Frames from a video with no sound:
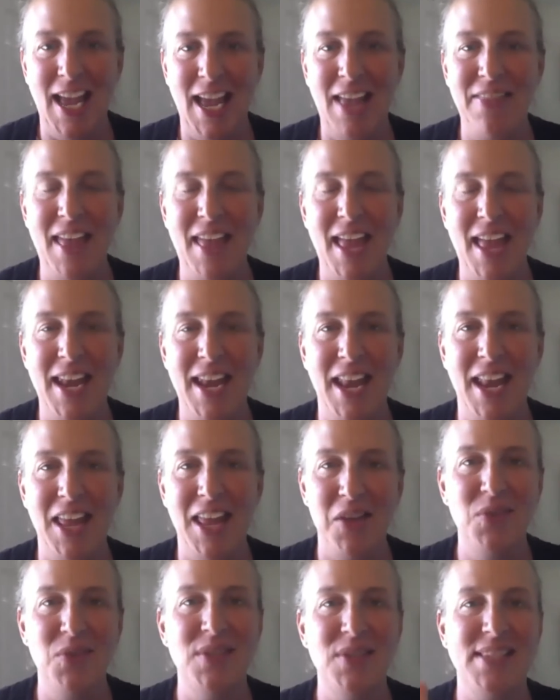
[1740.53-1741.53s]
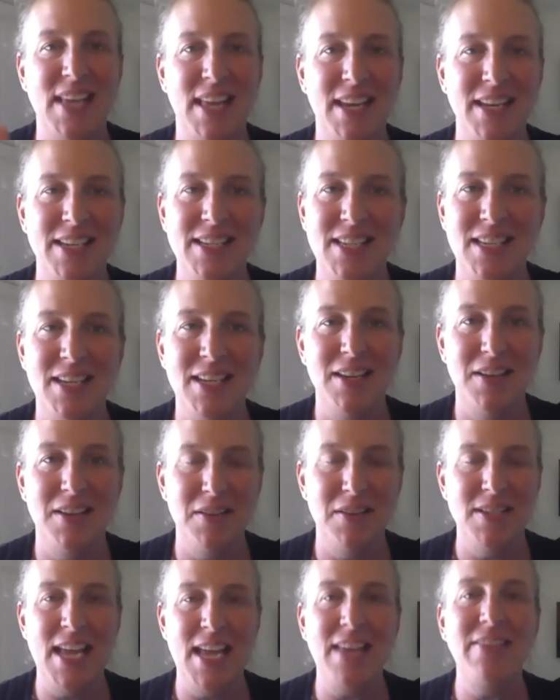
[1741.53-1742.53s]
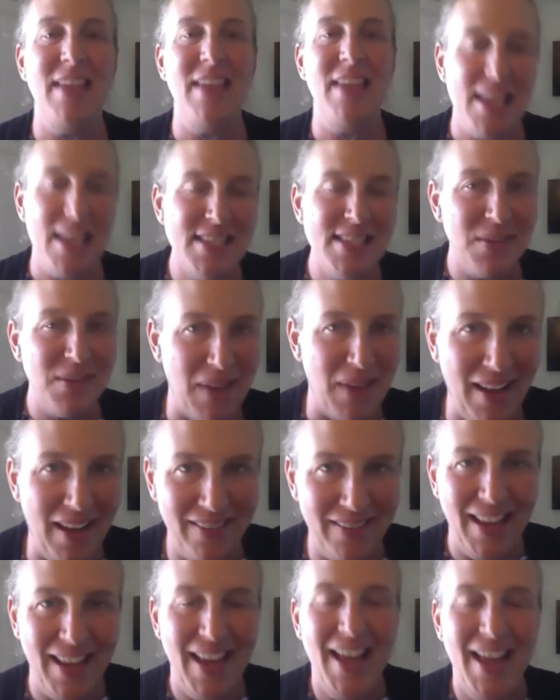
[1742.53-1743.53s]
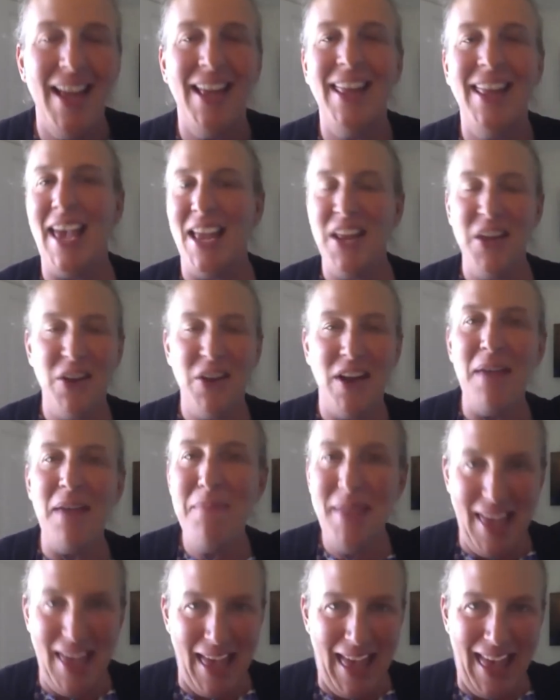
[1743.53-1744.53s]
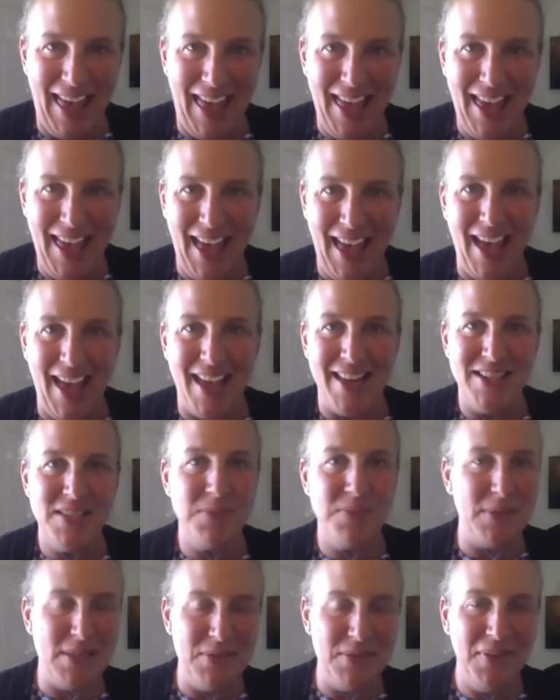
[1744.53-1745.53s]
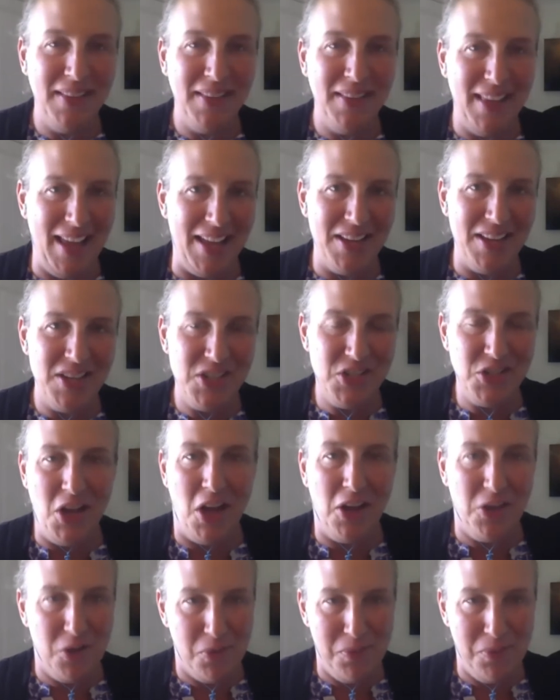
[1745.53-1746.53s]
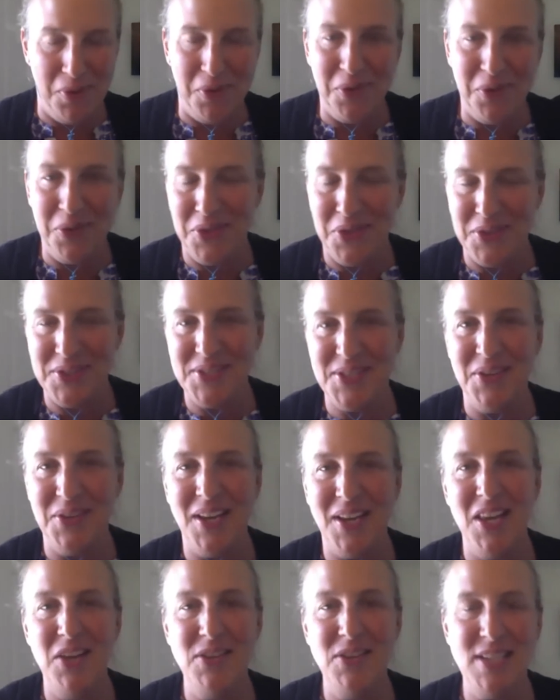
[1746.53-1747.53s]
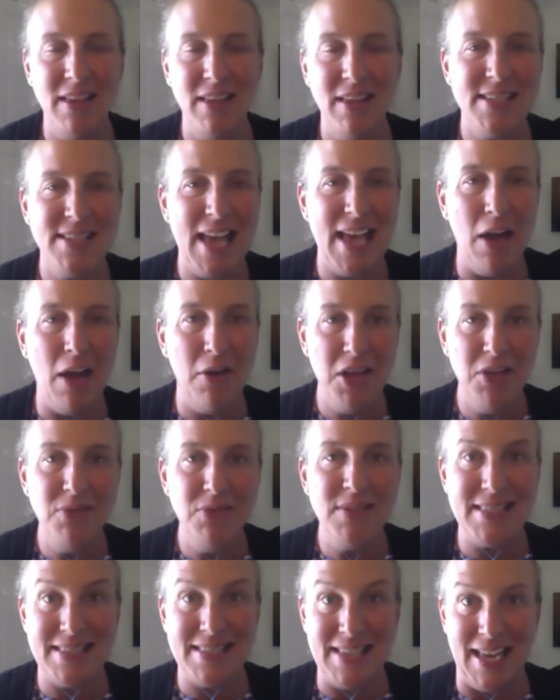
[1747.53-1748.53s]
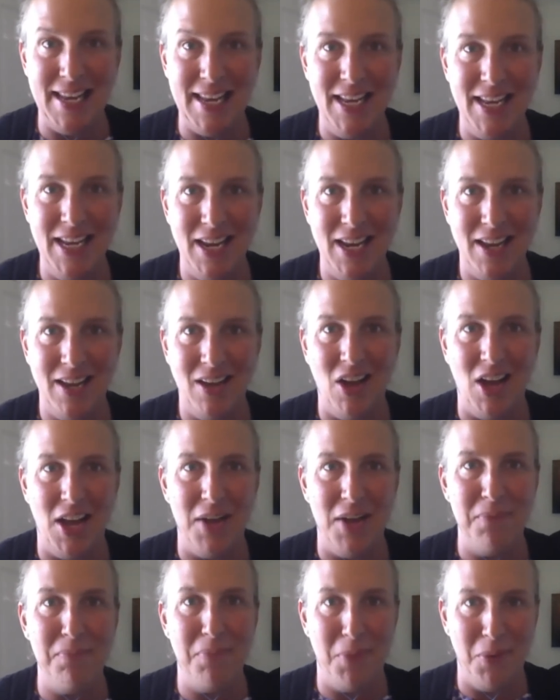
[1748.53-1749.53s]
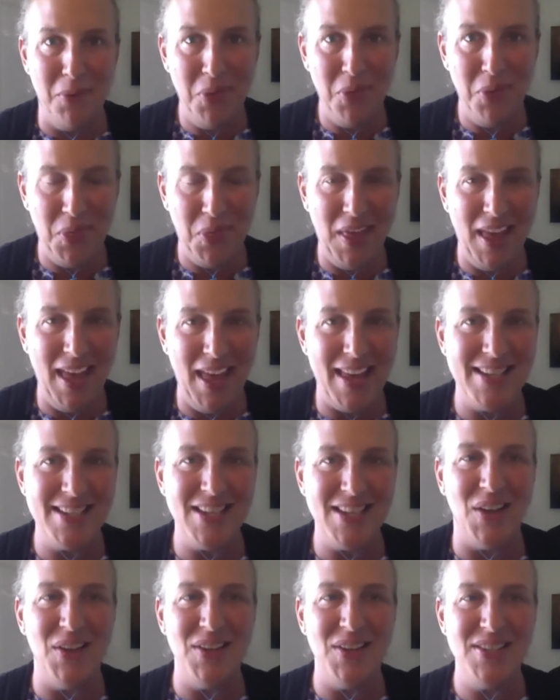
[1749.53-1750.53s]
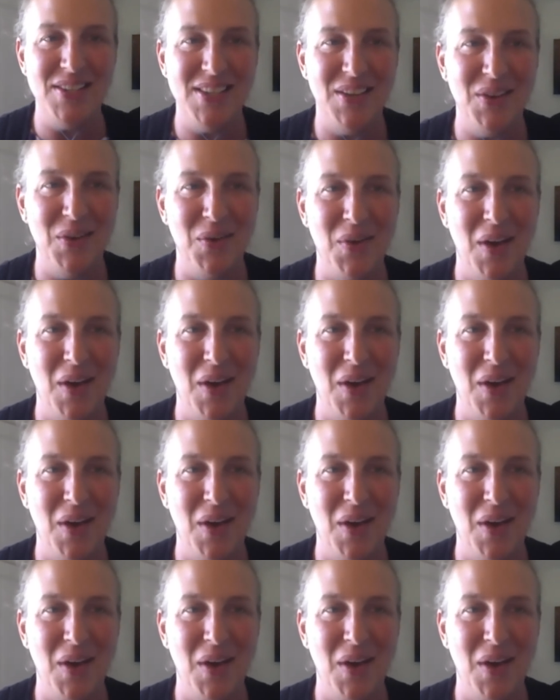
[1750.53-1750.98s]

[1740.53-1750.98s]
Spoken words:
and then you decided to take the easy route, get your MBA, and specifically at Chicago Booth. So can you tell us how you decided on Booth, and also